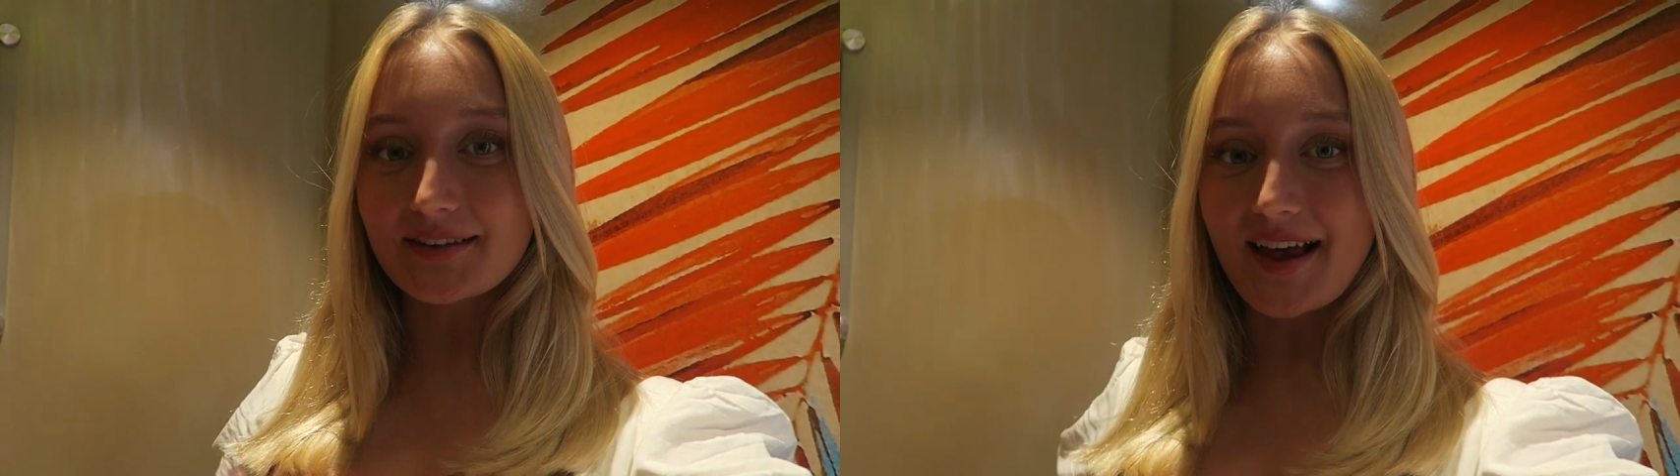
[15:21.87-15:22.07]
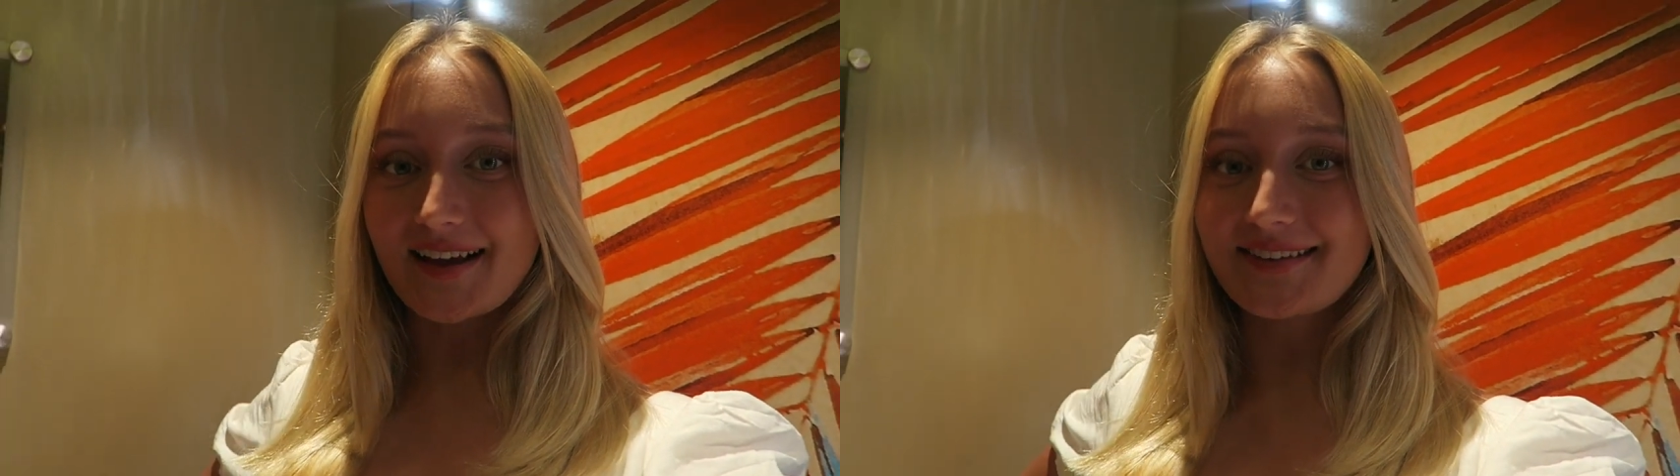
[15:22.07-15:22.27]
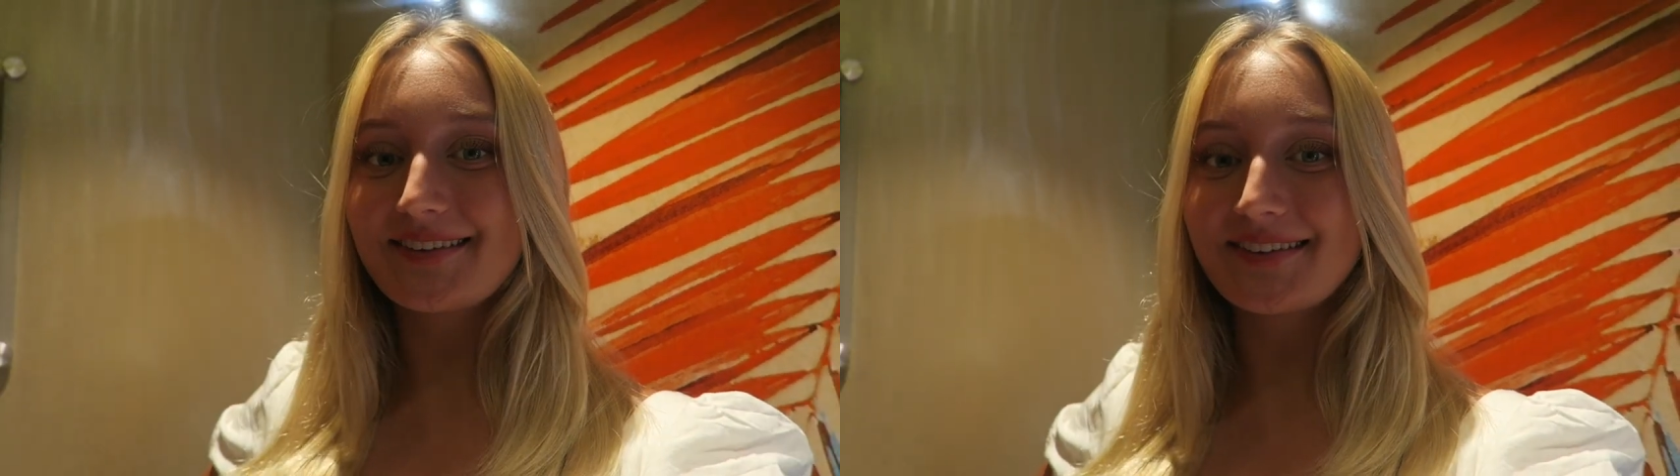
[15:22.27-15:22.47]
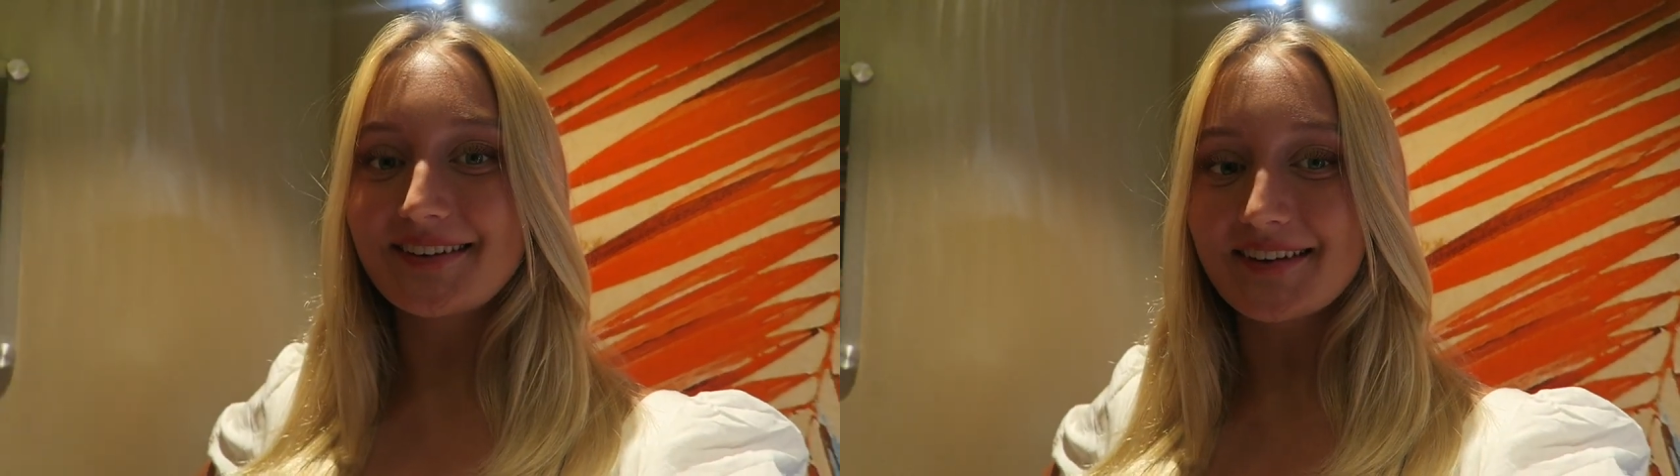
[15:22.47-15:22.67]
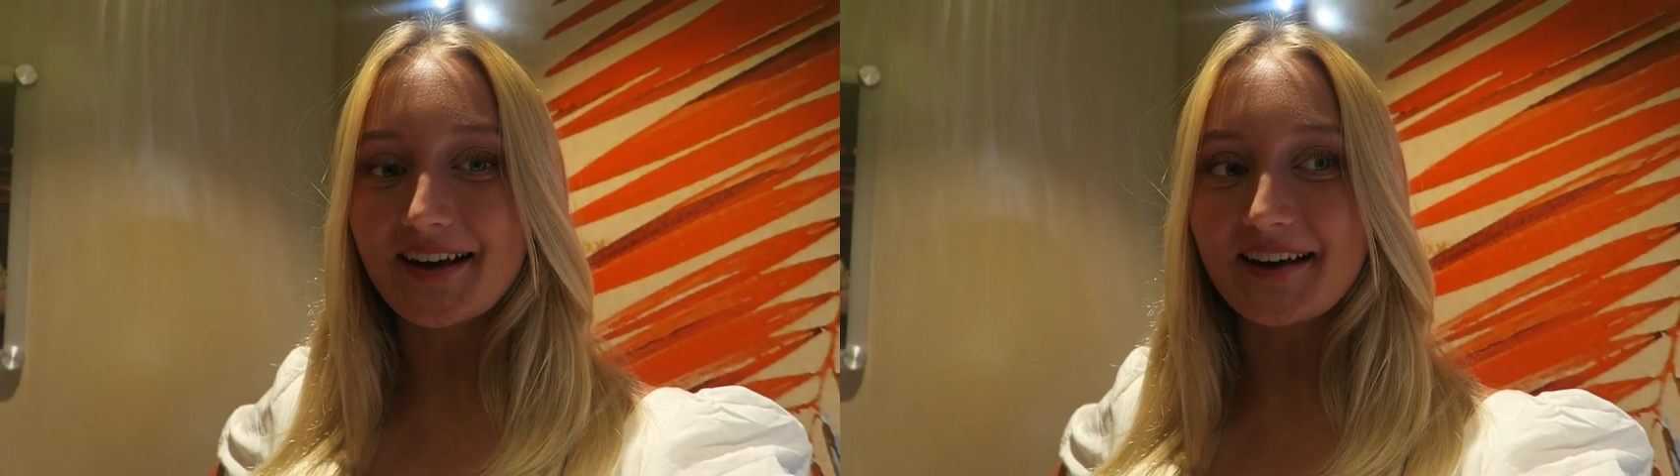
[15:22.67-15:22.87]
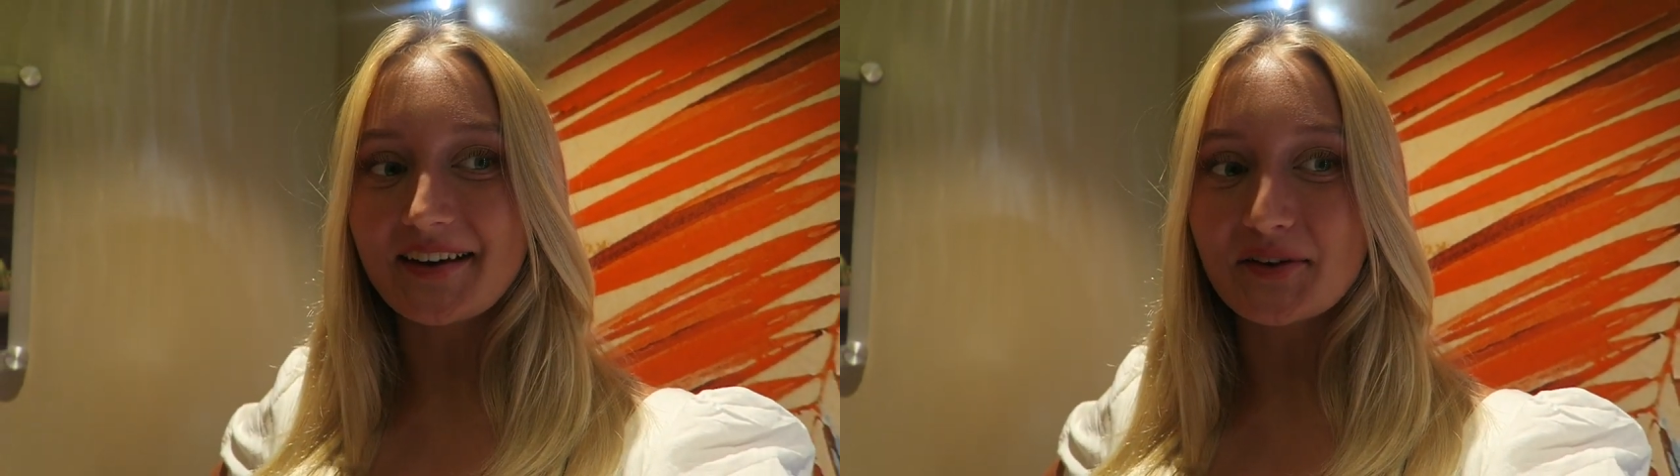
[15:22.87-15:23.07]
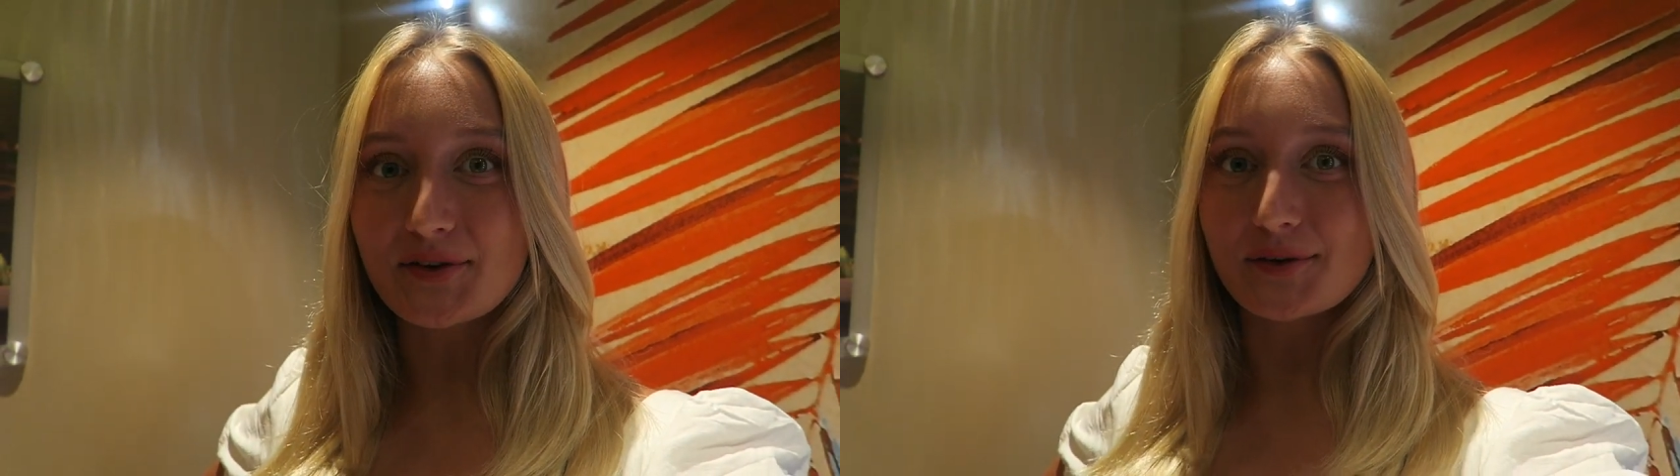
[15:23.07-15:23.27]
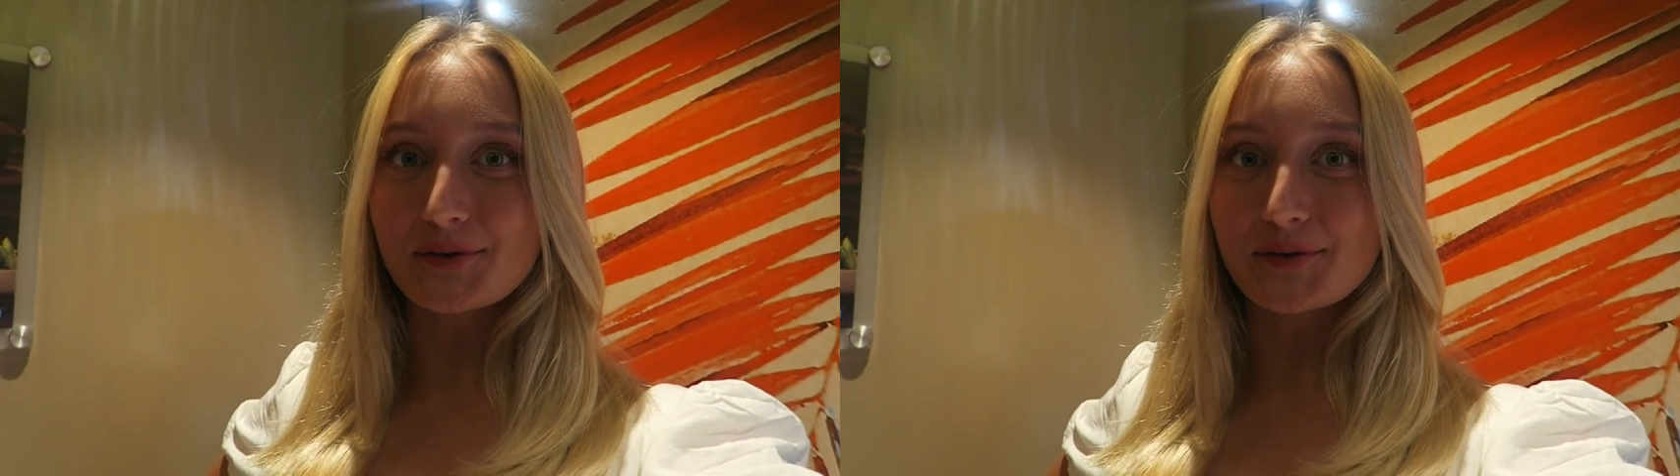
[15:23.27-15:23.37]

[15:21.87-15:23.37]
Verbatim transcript: last night on the